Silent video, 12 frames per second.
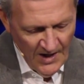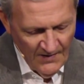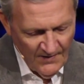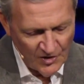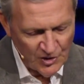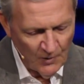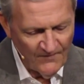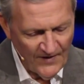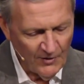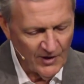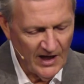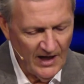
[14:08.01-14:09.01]
There's no
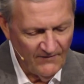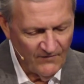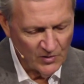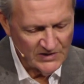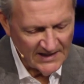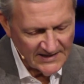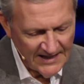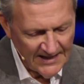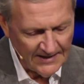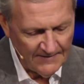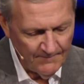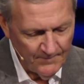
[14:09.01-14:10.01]
fear in love, verse
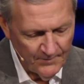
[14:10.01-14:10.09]
18.